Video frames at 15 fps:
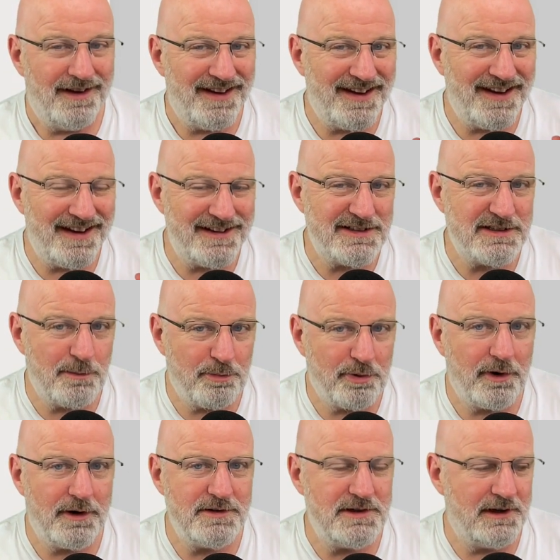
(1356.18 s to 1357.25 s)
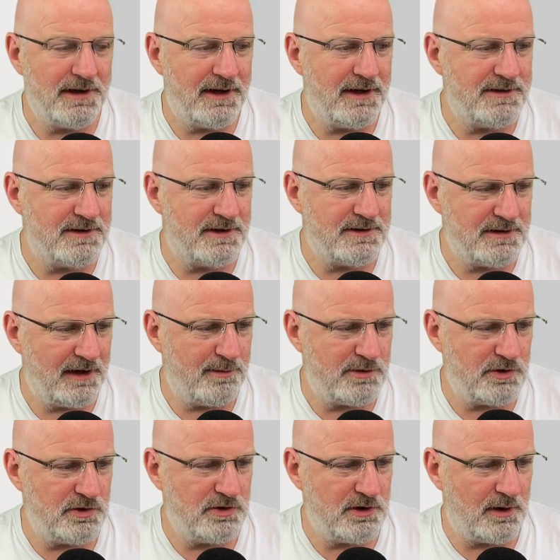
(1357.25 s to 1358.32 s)
It's surprisingly easy, so let me just
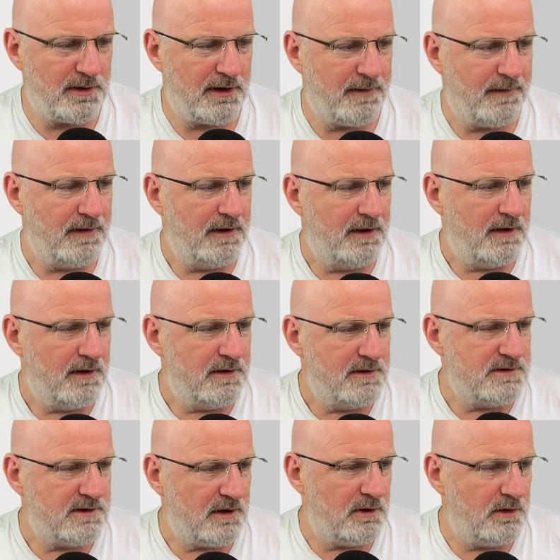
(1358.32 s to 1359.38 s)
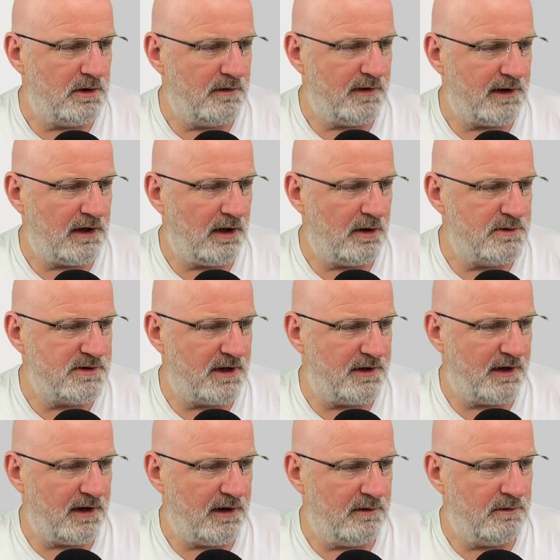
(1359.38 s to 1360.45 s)
show you. So if I close that
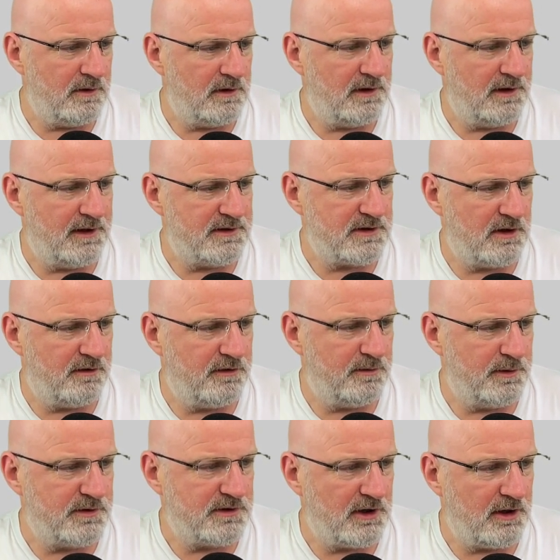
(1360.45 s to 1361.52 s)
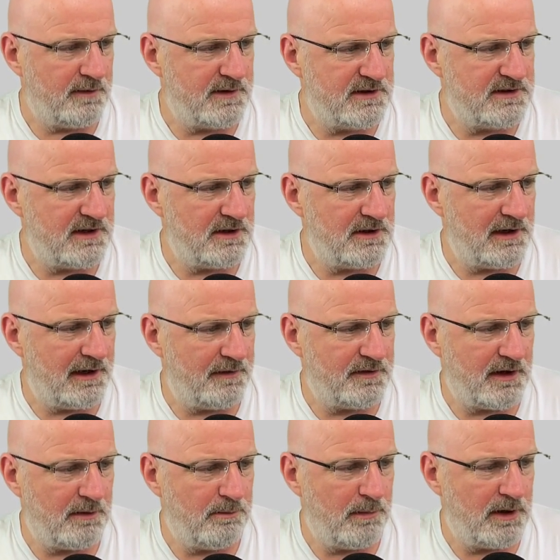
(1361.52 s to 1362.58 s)
down, let's go from the start. You see on the left hand
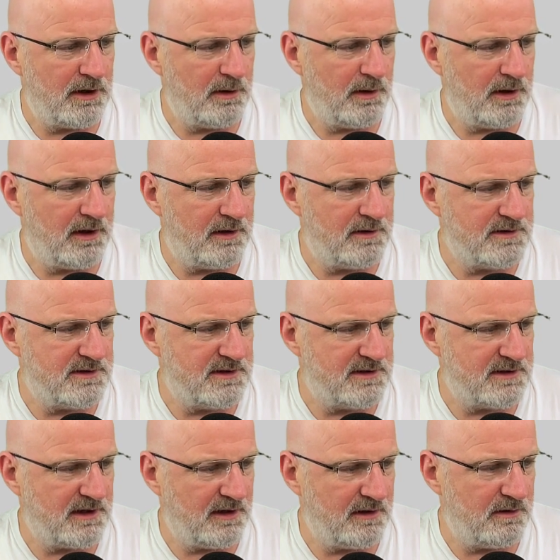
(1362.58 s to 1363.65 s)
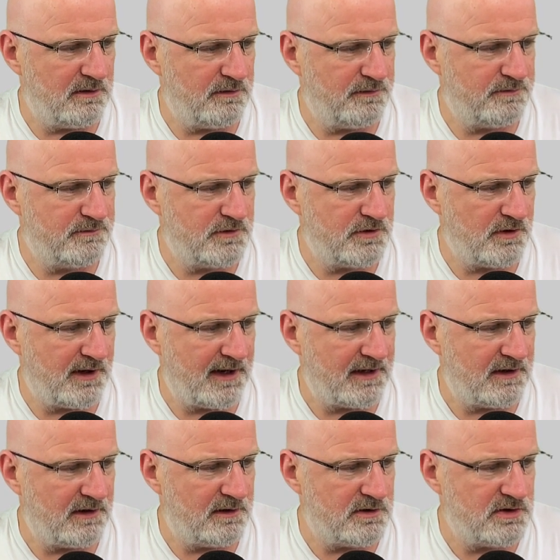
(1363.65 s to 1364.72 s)
menu here, there's this kind of triangular
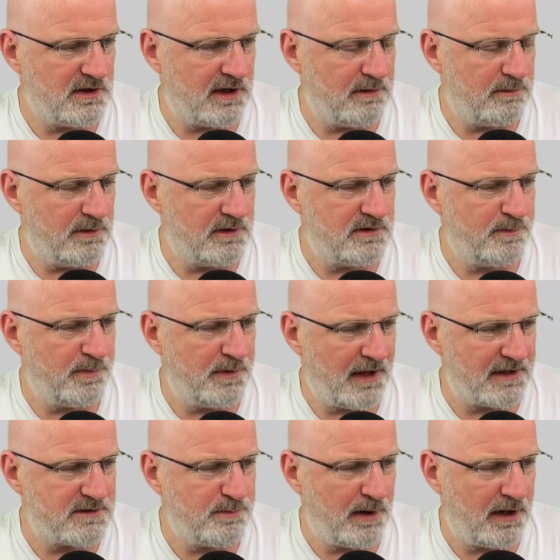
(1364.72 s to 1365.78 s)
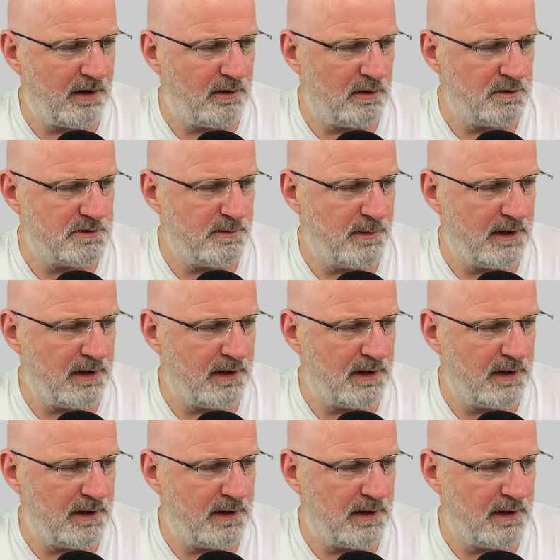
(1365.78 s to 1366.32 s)
shape. That's Power Automate.